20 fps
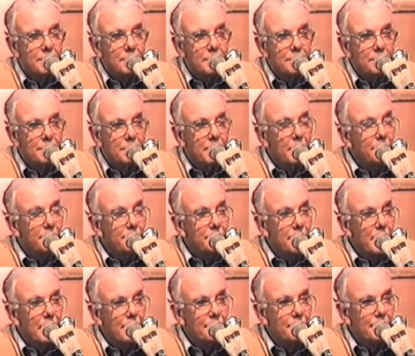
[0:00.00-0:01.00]
with an
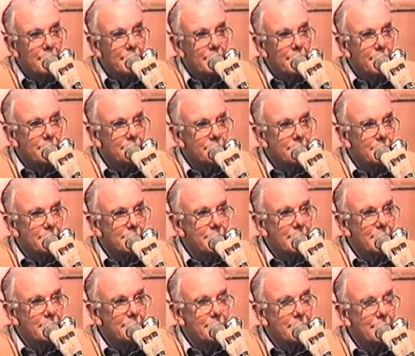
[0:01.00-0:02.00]
overdrive fitted. I must say
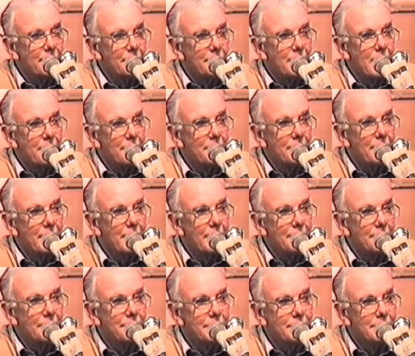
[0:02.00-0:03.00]
the first time that
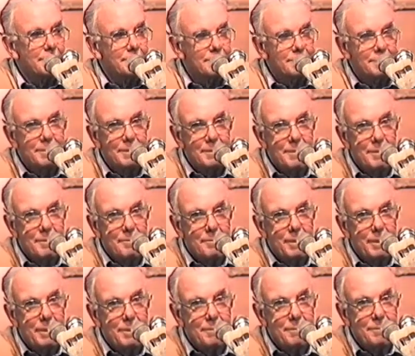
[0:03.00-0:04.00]
I've
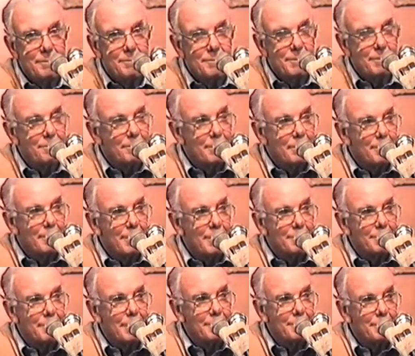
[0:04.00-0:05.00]
been driven in a Mark
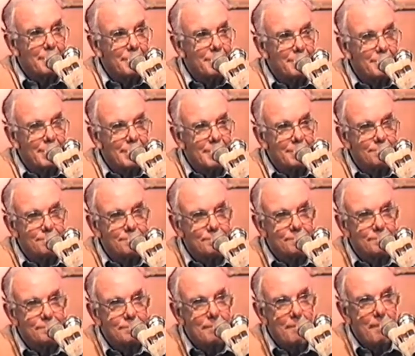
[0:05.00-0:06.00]
V with an overdrive.
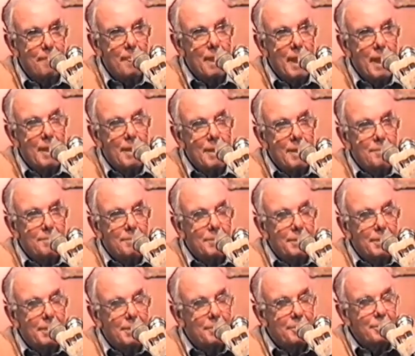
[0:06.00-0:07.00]
But
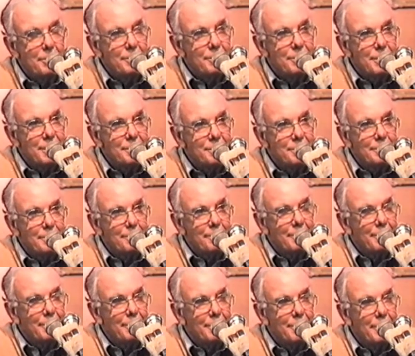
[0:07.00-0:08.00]
the enthusiasm is
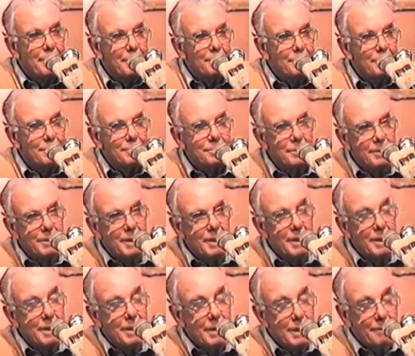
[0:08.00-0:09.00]
incredible. So he
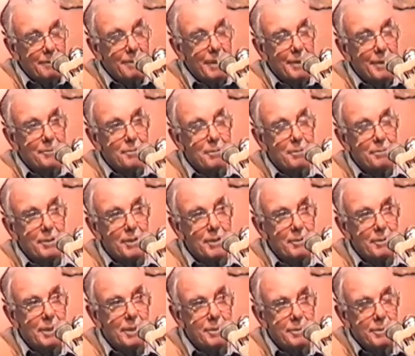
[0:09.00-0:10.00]
in fact took me,
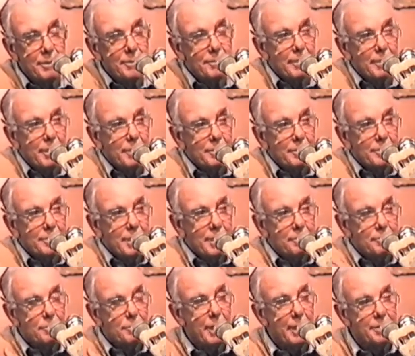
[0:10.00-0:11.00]
here's this fellow
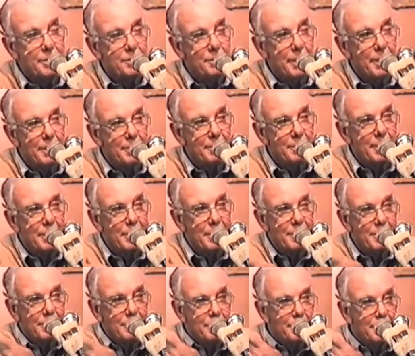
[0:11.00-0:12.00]
named Rice, by the way,
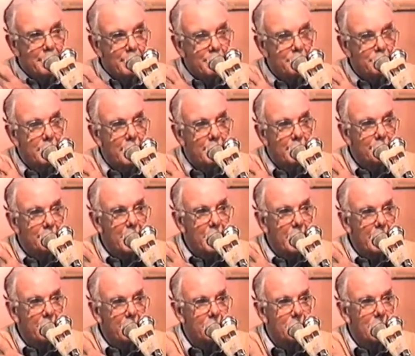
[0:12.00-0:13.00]
and you've heard of Rice
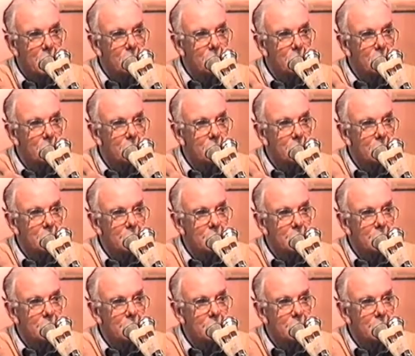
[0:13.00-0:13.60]
Tailors, I'm sure.